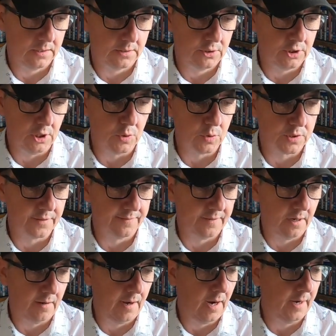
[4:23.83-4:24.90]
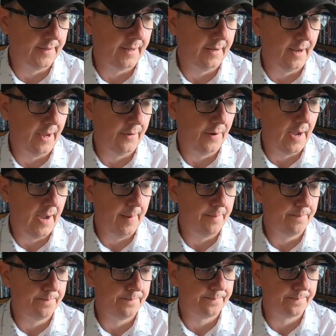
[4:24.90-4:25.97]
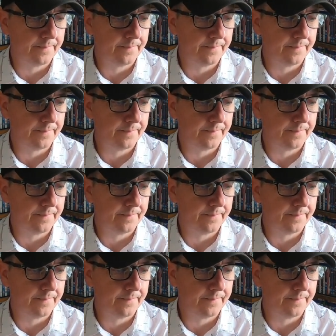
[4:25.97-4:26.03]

Jungle Safari, I don't know.